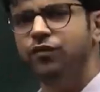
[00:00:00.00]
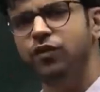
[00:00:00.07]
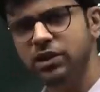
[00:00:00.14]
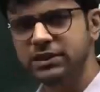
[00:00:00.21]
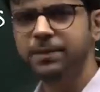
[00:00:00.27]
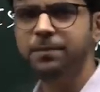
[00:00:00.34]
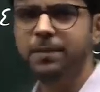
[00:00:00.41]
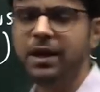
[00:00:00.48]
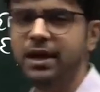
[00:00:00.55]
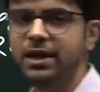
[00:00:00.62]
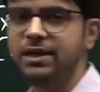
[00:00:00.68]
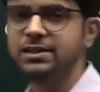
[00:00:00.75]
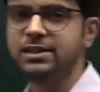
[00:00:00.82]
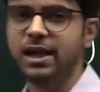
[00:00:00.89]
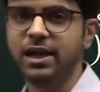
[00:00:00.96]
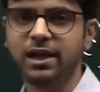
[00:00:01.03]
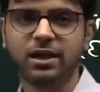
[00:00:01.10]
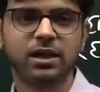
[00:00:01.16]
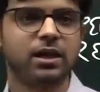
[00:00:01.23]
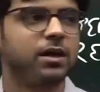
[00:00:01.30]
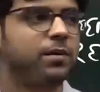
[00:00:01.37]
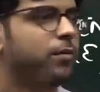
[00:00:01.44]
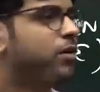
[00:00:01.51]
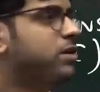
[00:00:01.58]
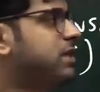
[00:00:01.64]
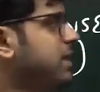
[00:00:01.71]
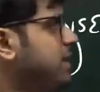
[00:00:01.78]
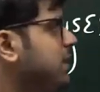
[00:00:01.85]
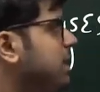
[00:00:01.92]
For simple understanding. Because
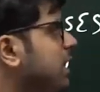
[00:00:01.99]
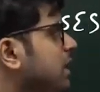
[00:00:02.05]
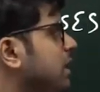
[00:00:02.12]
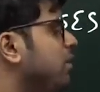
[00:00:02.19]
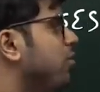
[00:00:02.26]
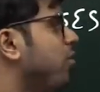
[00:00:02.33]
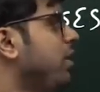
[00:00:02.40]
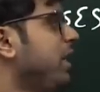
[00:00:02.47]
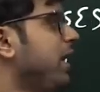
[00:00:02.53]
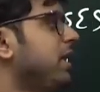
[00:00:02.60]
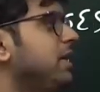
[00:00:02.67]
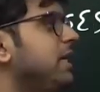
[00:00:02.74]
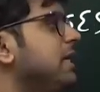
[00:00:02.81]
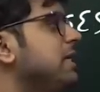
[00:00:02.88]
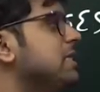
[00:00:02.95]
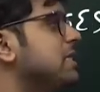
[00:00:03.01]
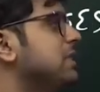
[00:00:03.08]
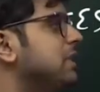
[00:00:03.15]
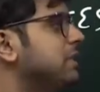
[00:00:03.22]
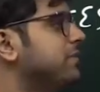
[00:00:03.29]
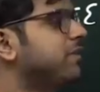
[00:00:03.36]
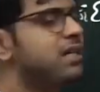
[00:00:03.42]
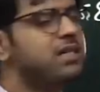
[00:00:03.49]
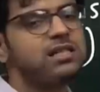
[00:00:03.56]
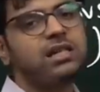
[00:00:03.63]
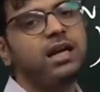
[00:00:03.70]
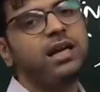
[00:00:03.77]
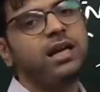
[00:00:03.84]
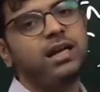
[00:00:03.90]
this, don't take these words
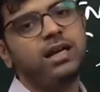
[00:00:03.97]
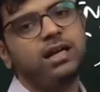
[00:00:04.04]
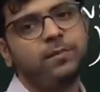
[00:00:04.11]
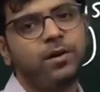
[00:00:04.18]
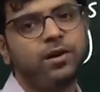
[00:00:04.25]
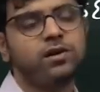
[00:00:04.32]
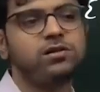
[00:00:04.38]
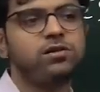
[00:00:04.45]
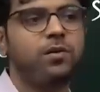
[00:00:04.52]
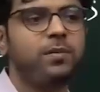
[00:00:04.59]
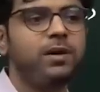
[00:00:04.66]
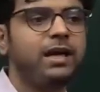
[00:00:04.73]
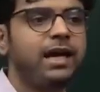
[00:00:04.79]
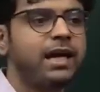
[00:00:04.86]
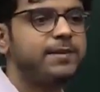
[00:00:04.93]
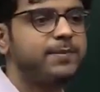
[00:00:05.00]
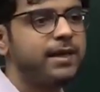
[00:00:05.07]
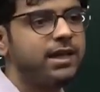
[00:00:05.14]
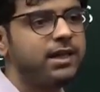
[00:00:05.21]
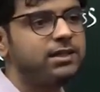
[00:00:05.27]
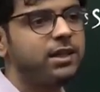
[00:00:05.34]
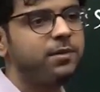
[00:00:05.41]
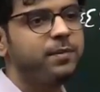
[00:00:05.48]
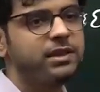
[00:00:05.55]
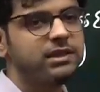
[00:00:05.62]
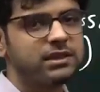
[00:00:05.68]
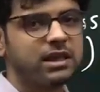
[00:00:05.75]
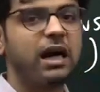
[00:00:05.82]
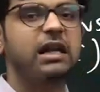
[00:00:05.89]
literally because normally expenditure
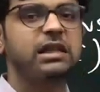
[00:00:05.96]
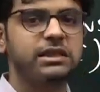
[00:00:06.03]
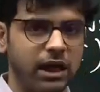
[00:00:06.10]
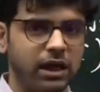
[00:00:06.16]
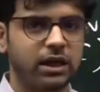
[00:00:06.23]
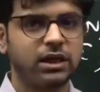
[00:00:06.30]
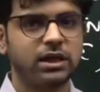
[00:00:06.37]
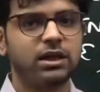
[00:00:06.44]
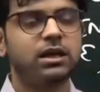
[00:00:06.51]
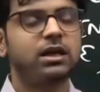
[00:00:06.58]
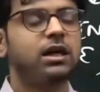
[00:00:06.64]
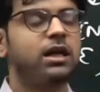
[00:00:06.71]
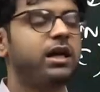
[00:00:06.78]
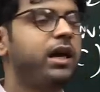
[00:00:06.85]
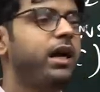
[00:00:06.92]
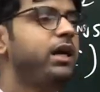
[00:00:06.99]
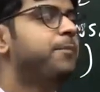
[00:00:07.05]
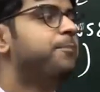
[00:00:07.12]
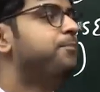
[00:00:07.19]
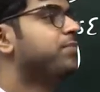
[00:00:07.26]
means kharcha, right?